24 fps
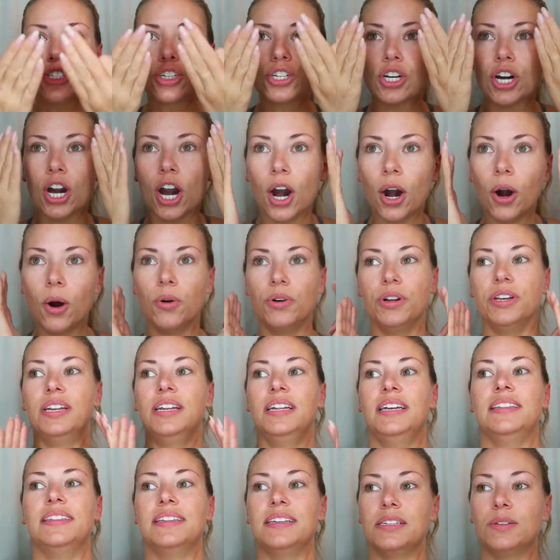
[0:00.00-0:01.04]
coated
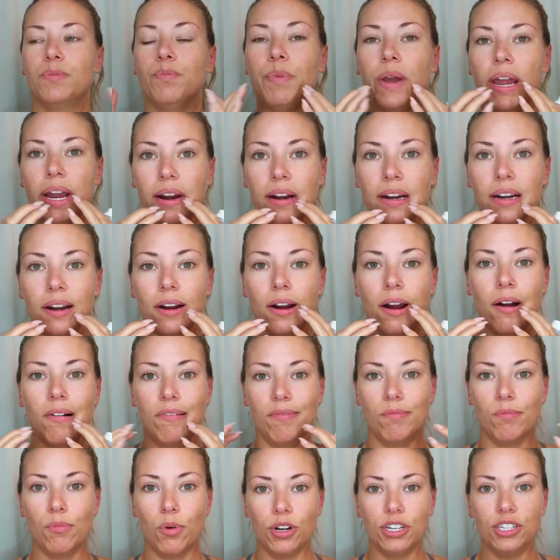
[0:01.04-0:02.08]
in this barrier
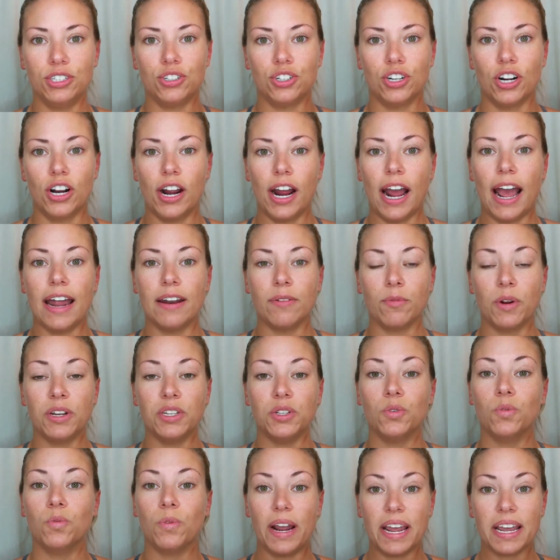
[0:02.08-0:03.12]
of moisture. And when
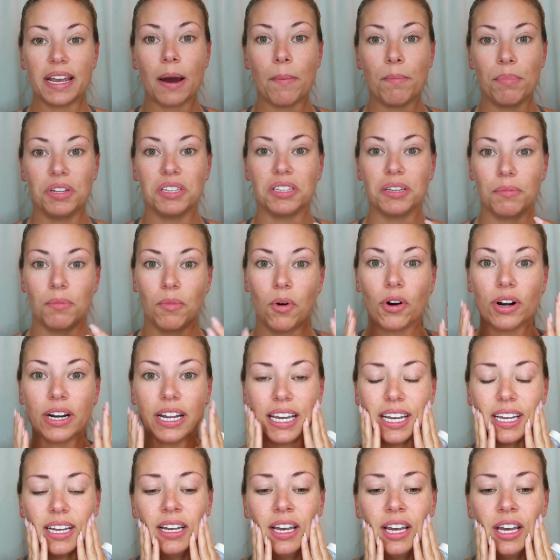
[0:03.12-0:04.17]
you wake up in the
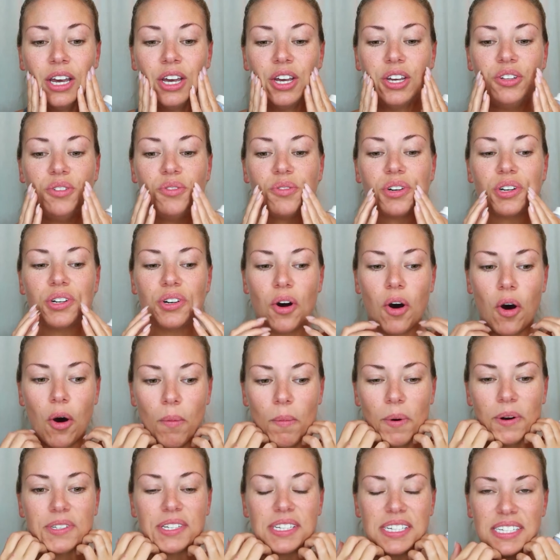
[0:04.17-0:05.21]
morning, you can
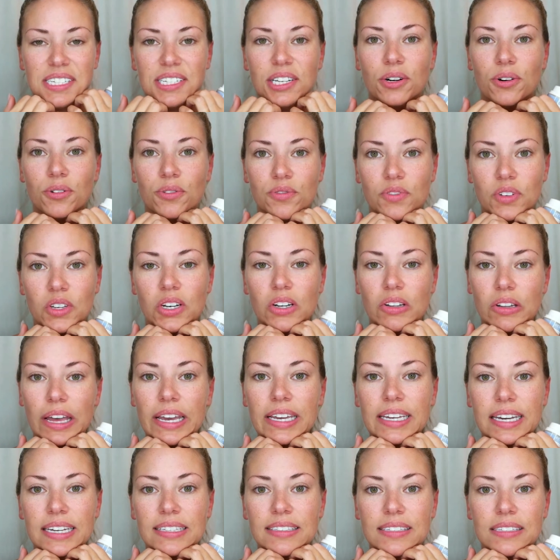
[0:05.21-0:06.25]
almost still feel
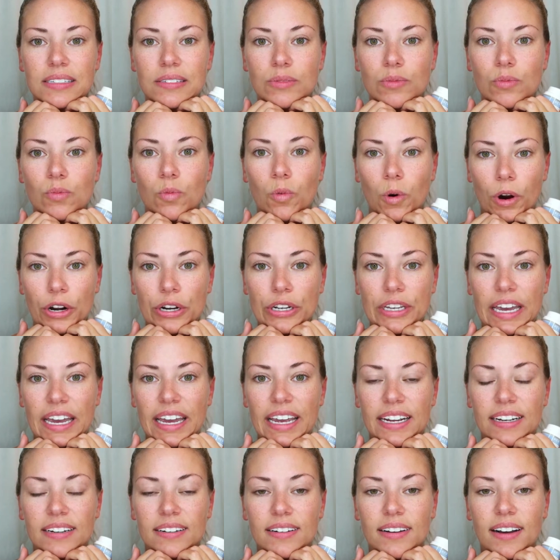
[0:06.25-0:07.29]
like it's
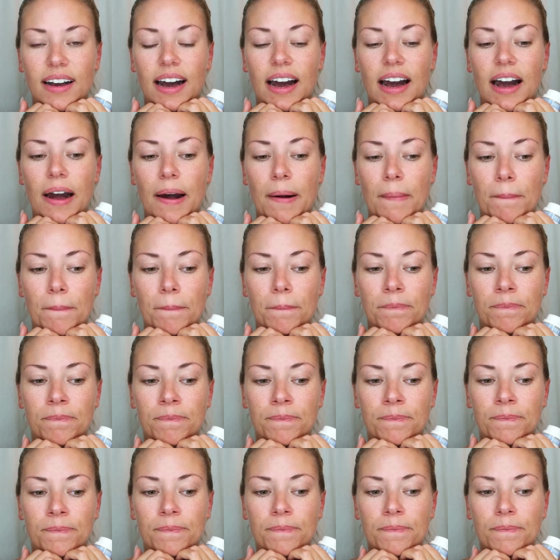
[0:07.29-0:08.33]
working.
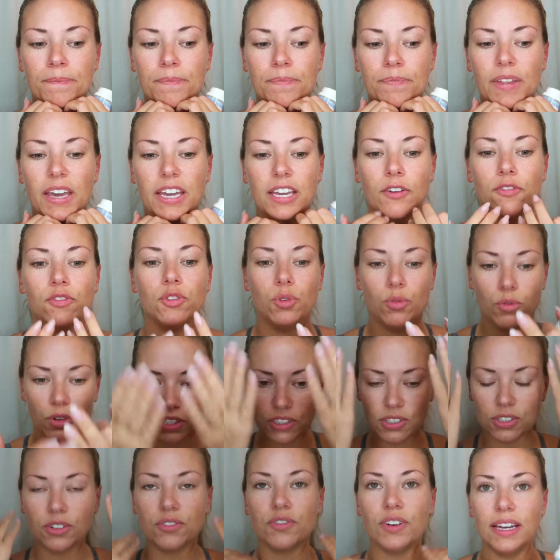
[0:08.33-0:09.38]
Like if you
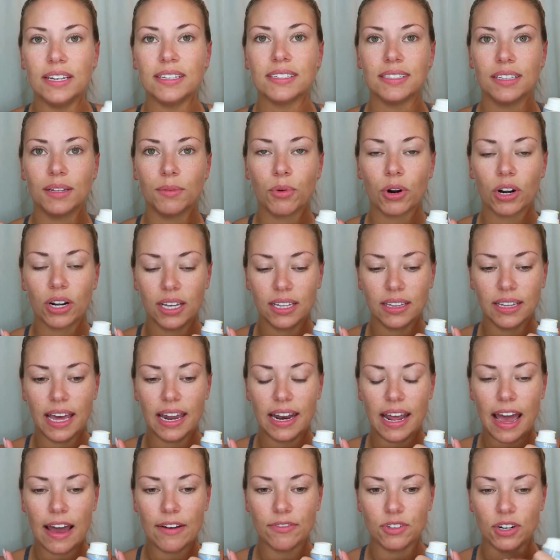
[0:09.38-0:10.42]
rinse your face in the morning,
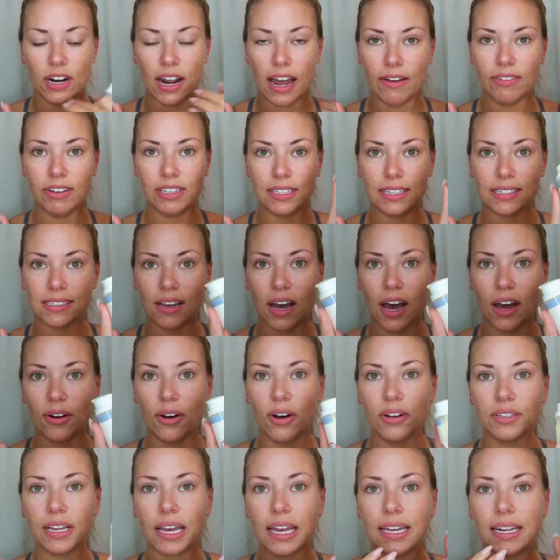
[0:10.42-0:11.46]
then after having this on
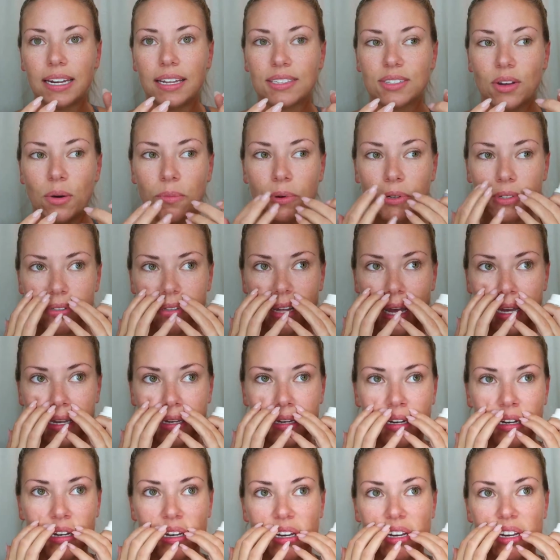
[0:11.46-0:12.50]
all night, it's almost
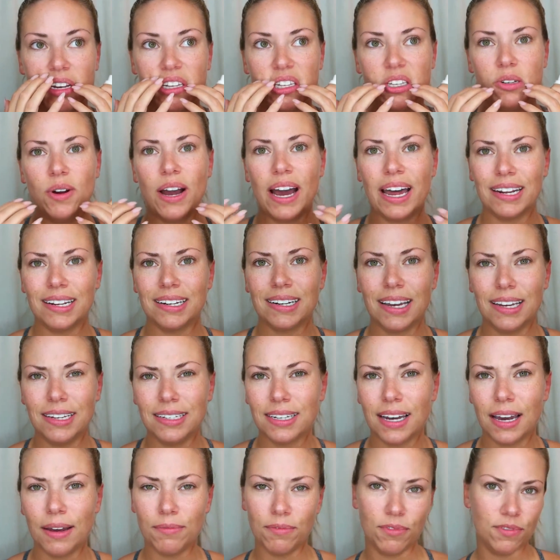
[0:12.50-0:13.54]
like you had a
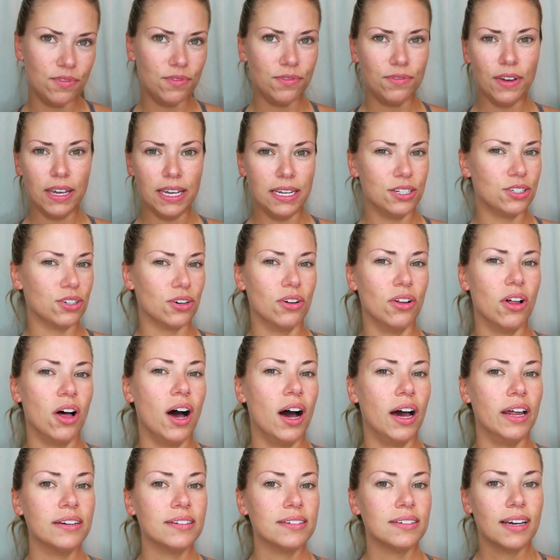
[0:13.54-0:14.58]
nighttime facial
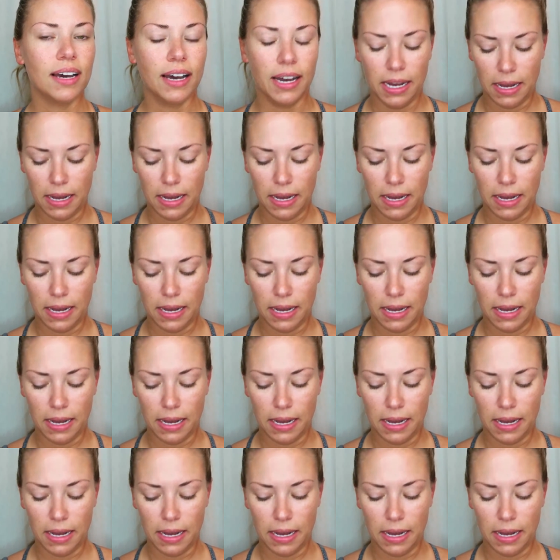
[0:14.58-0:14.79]
on.